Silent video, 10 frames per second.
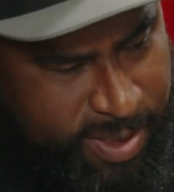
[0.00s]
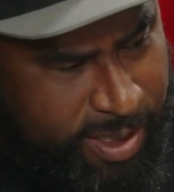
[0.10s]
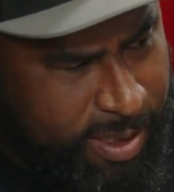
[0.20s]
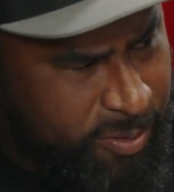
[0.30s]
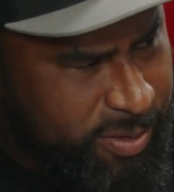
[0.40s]

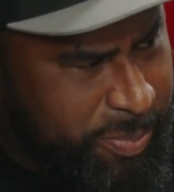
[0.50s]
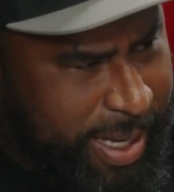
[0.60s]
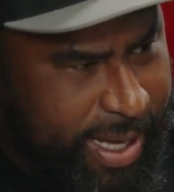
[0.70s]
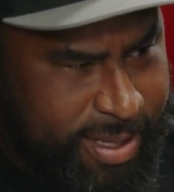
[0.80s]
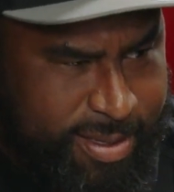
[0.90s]
over the
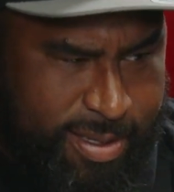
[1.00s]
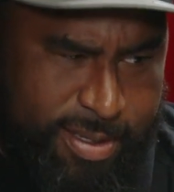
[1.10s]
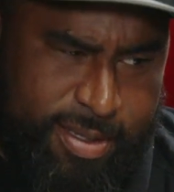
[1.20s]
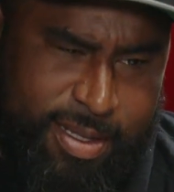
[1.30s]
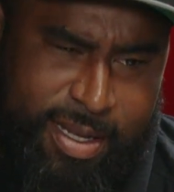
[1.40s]
past,
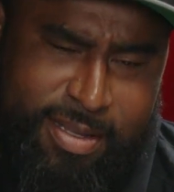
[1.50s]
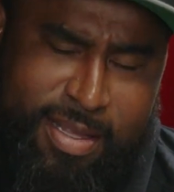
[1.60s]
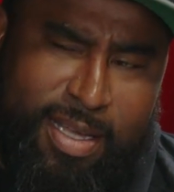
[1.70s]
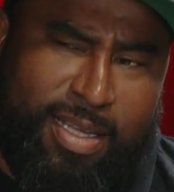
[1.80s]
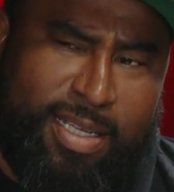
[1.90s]
I'd
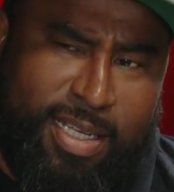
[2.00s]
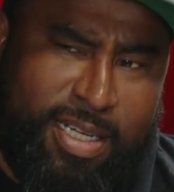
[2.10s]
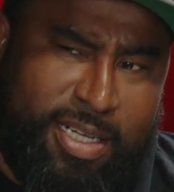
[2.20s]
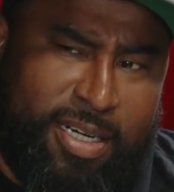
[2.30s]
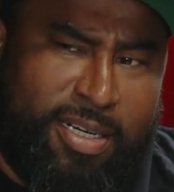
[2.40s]
say
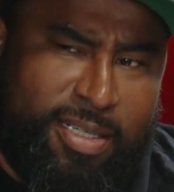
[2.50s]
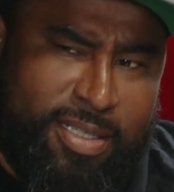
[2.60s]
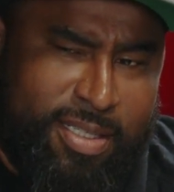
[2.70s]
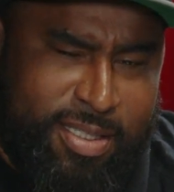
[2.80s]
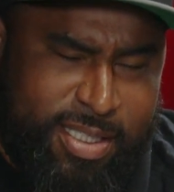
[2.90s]
year
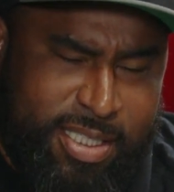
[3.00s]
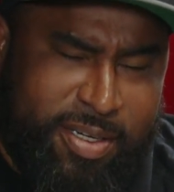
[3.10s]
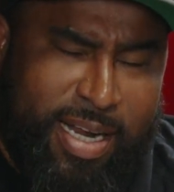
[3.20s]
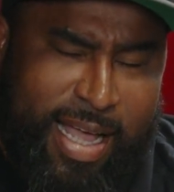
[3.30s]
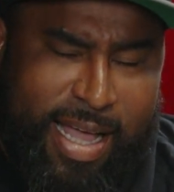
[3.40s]

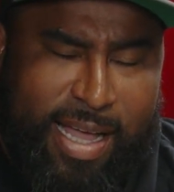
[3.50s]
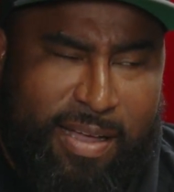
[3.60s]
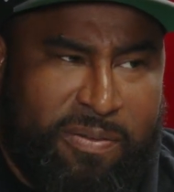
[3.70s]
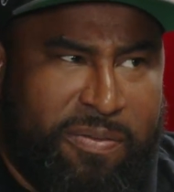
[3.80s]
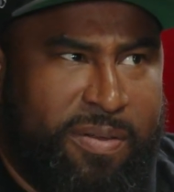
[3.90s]
and a
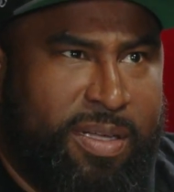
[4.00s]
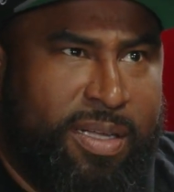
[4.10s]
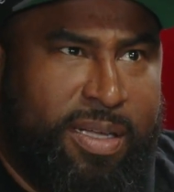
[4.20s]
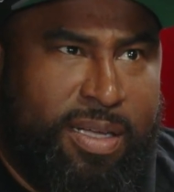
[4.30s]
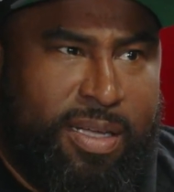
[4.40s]
half,
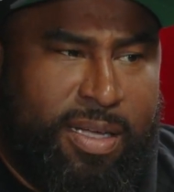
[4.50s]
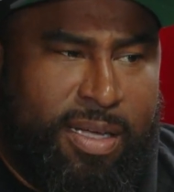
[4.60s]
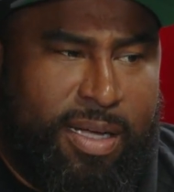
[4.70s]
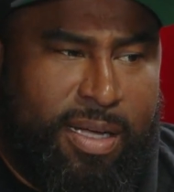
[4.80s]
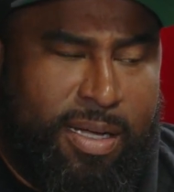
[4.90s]

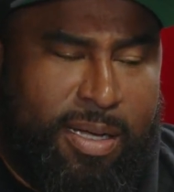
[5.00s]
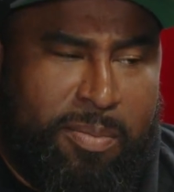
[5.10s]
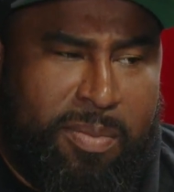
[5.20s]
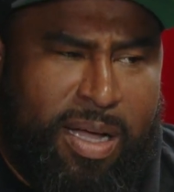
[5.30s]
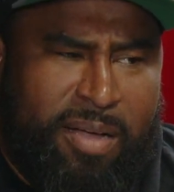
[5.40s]
I've
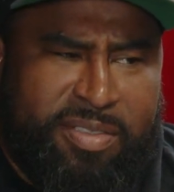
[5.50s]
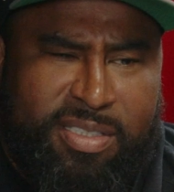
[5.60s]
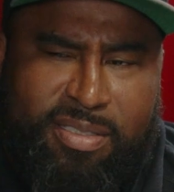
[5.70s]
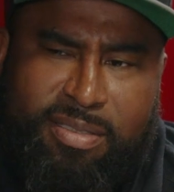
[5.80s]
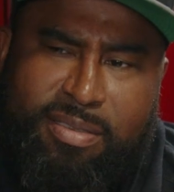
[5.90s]

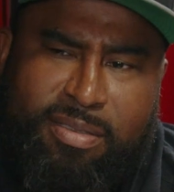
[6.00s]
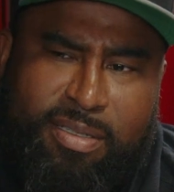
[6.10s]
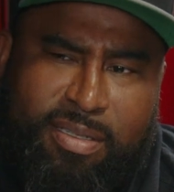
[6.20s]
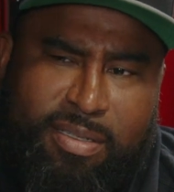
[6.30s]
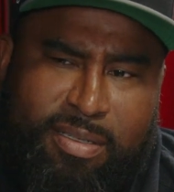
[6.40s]

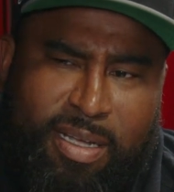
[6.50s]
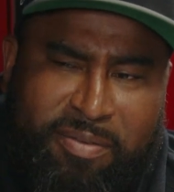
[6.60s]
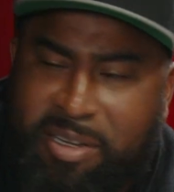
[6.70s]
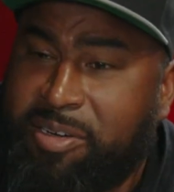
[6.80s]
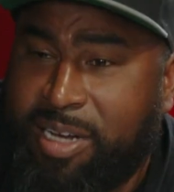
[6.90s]

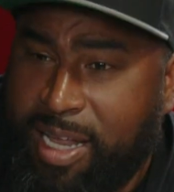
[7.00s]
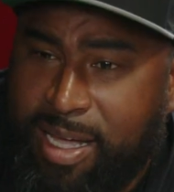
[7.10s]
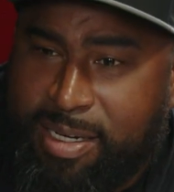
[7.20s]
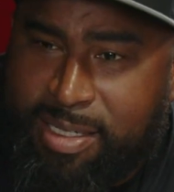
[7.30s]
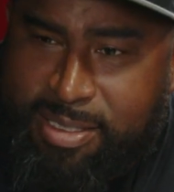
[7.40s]
learned a
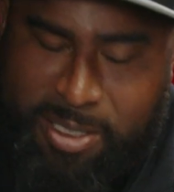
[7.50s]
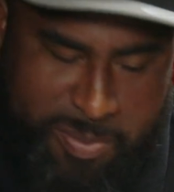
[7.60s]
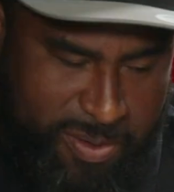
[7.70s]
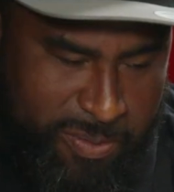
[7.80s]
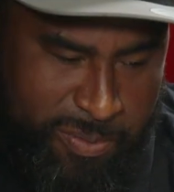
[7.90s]
lot in
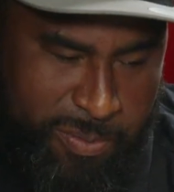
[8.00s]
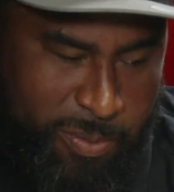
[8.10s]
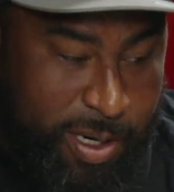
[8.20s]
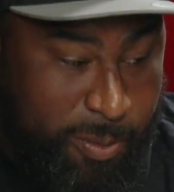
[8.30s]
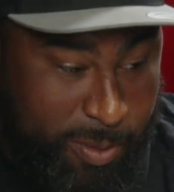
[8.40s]
terms of
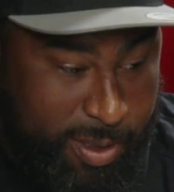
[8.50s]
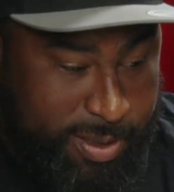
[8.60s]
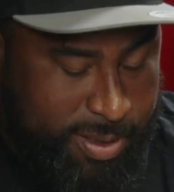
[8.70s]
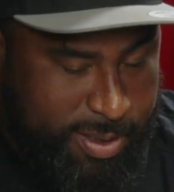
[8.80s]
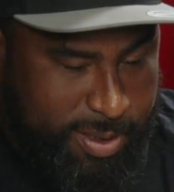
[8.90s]
what I want.
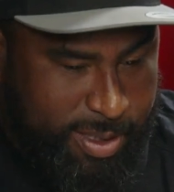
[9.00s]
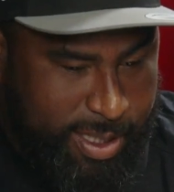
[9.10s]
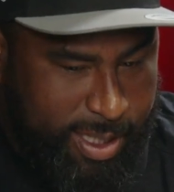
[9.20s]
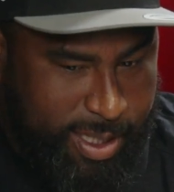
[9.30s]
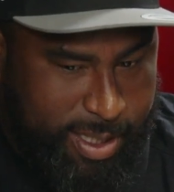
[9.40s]

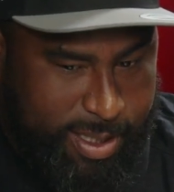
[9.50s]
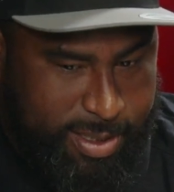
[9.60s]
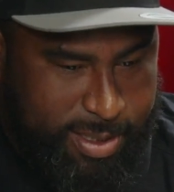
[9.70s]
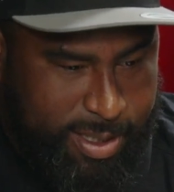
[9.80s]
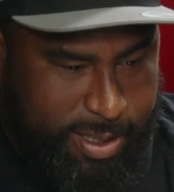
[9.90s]
And,